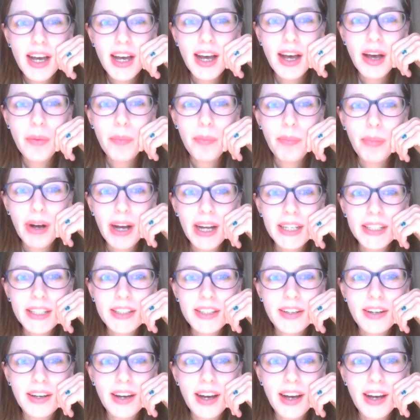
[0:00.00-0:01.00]

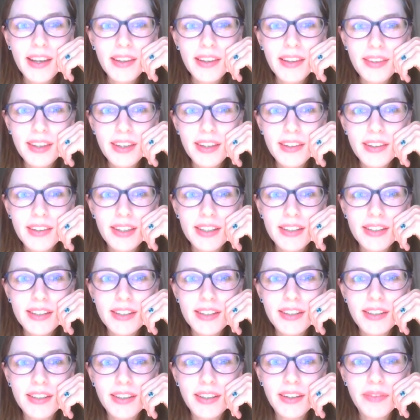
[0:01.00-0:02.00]
But I think
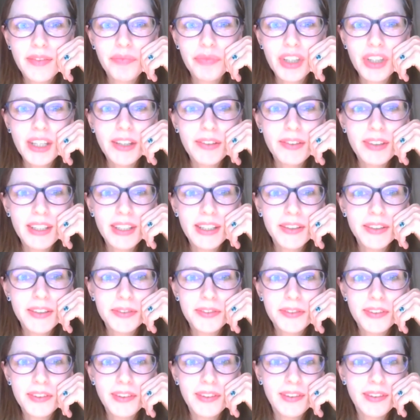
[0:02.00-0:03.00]
that even
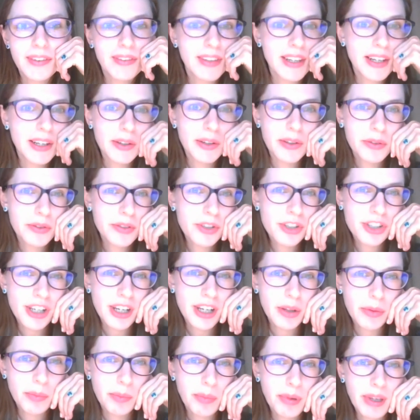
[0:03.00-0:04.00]
if there
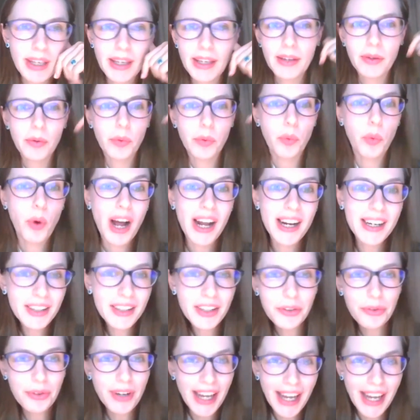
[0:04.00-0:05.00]
shall be
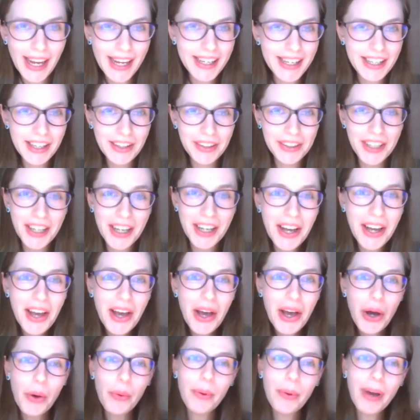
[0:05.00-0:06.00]
one creative
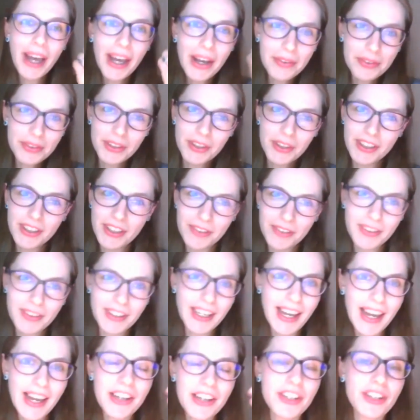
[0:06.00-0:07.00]
way of
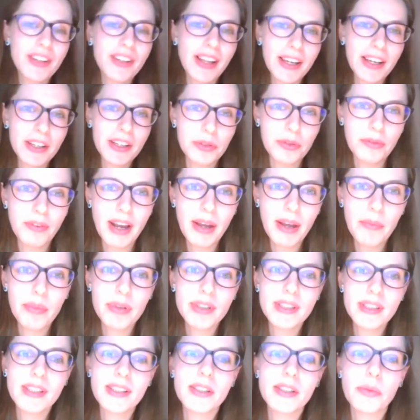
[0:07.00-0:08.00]
notification, like through
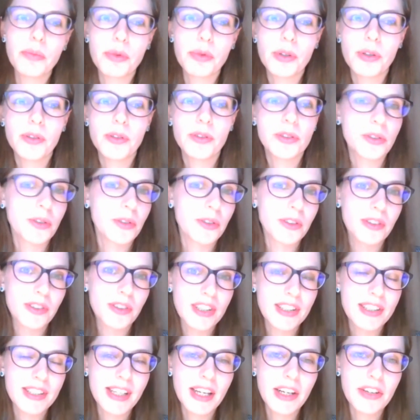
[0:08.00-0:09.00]
embassies abroad
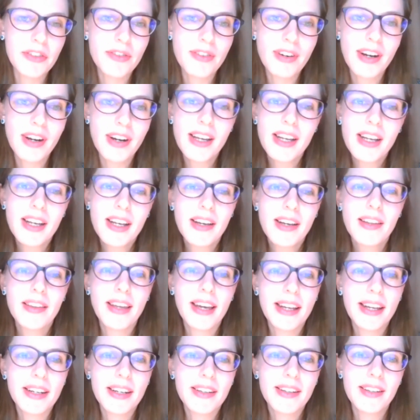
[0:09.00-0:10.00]
or etc.,
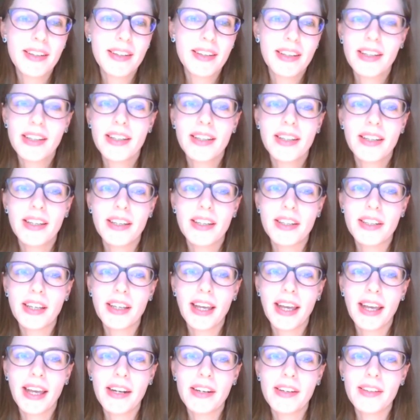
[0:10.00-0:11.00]
then it
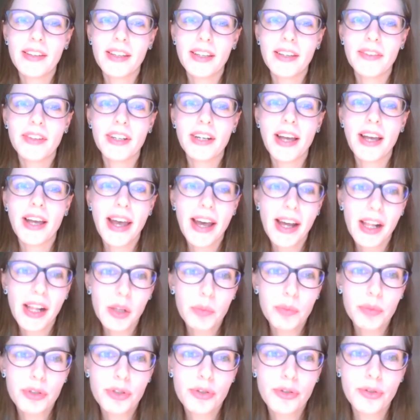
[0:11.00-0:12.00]
can even
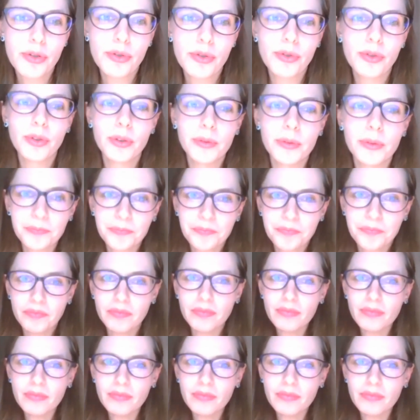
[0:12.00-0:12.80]
help to,